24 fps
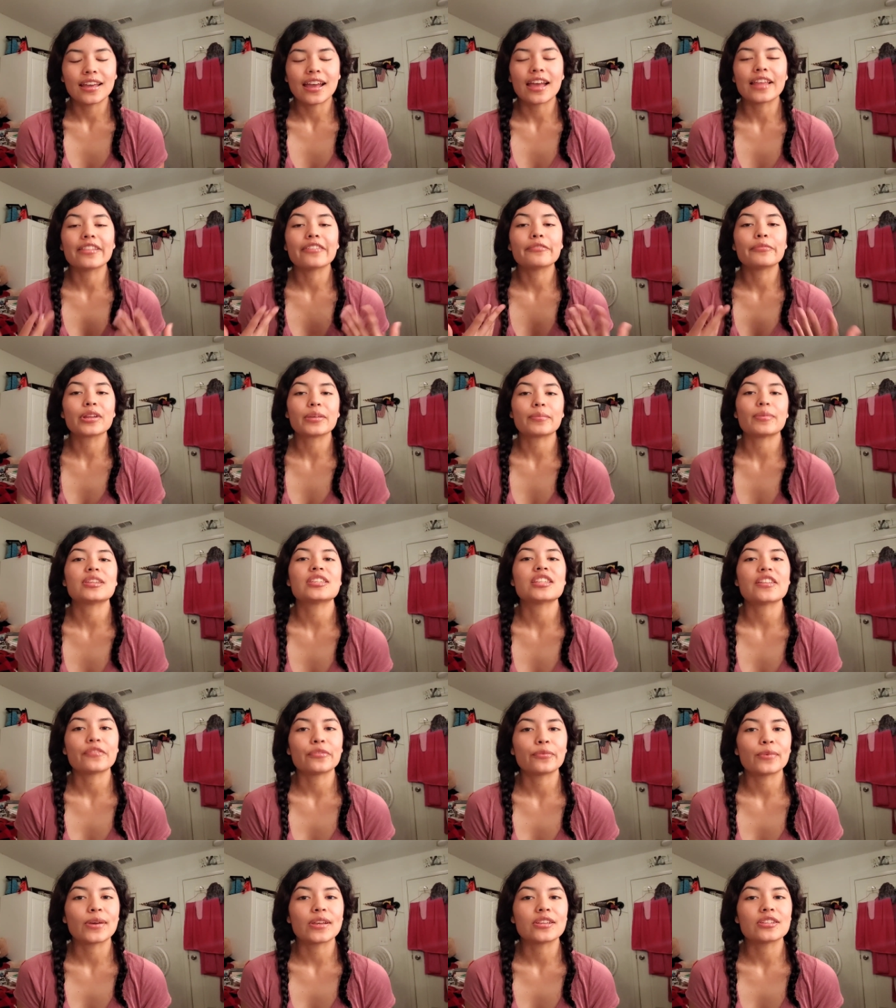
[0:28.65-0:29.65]
I love putting my
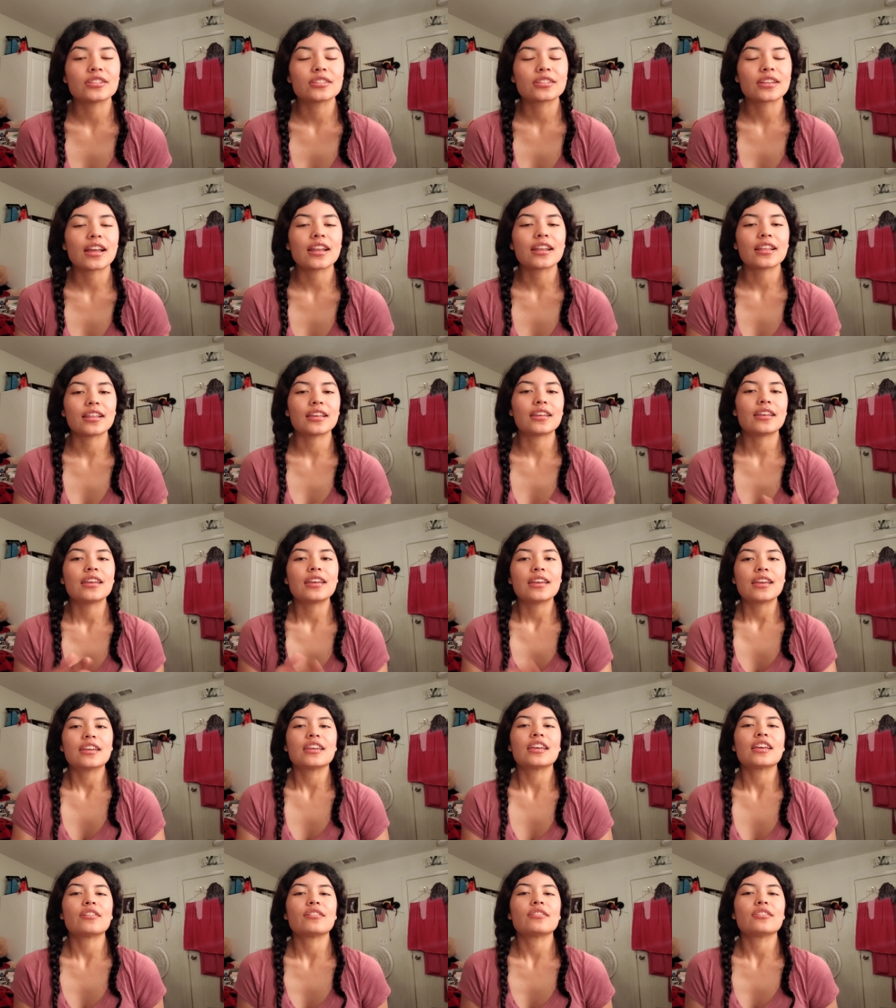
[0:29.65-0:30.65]
stuff away, just kind of. Like,
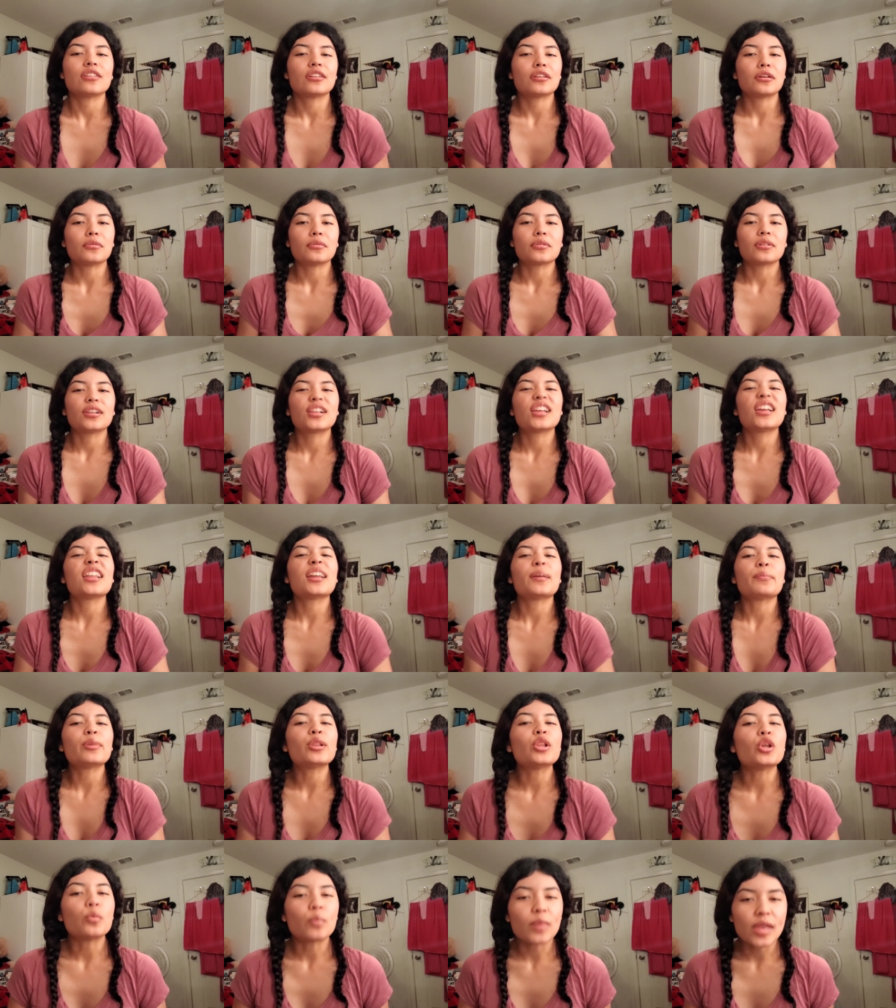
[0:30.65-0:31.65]
get, you know, clean up
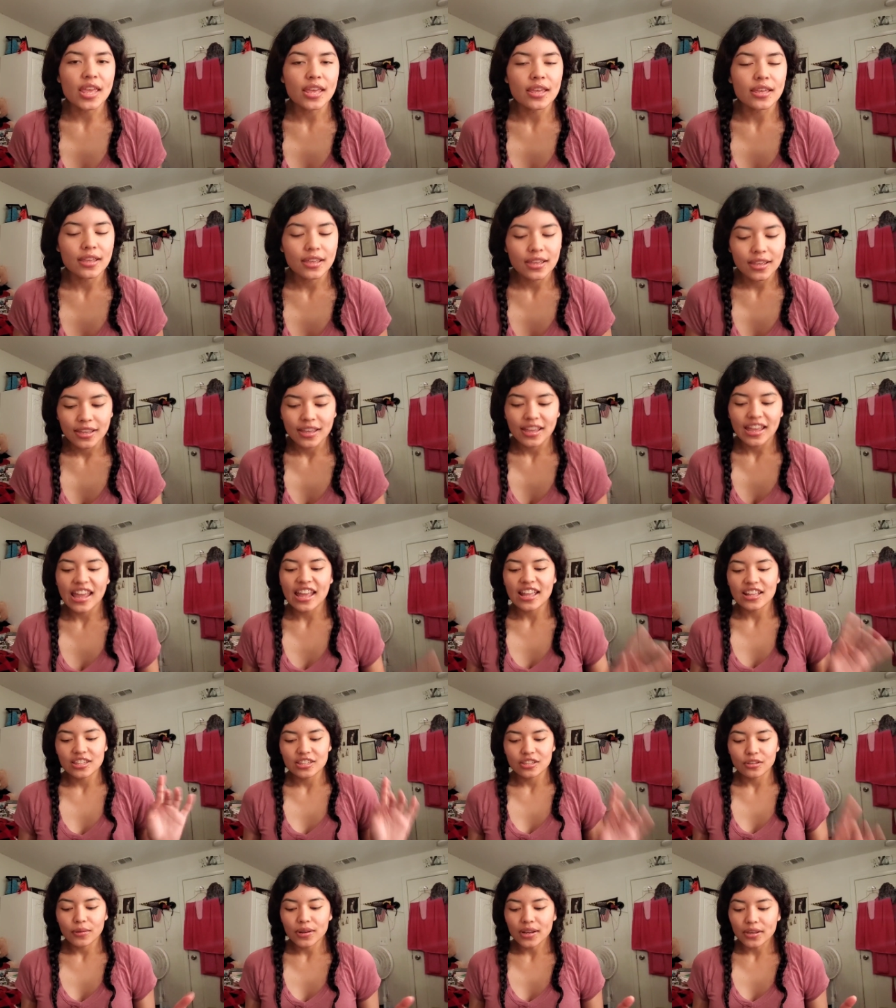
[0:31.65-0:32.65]
a little bit.
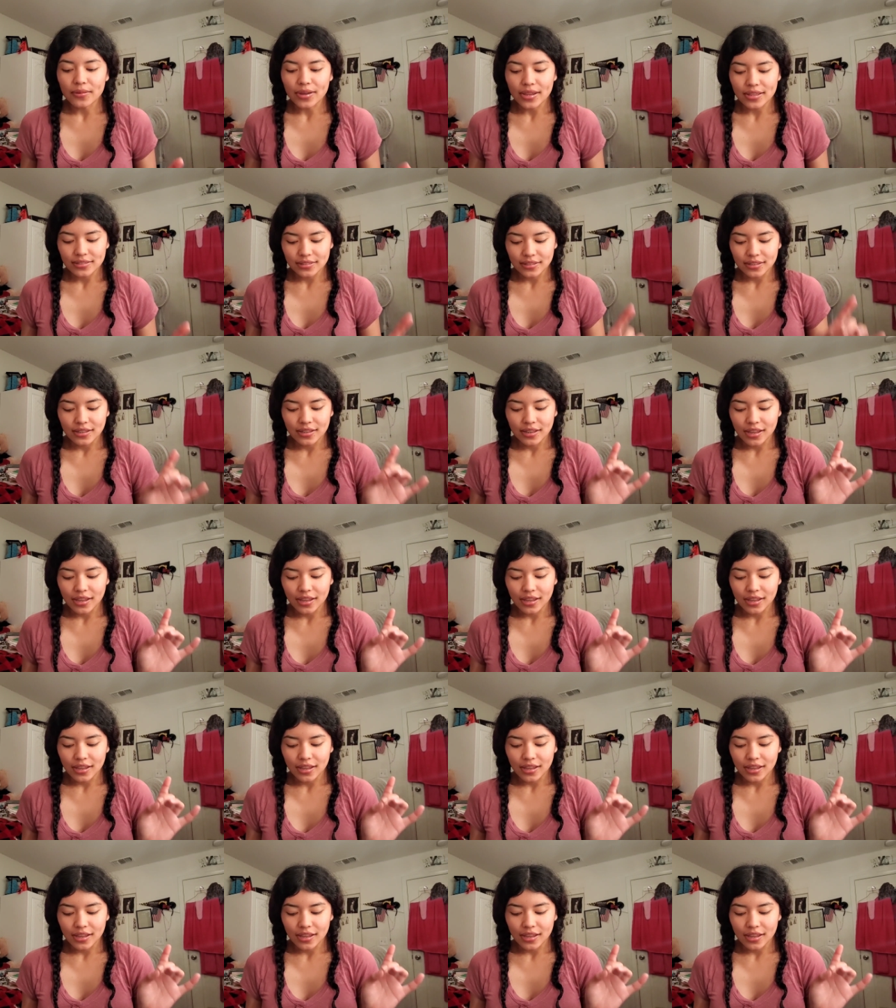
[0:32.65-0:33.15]
And so anyways,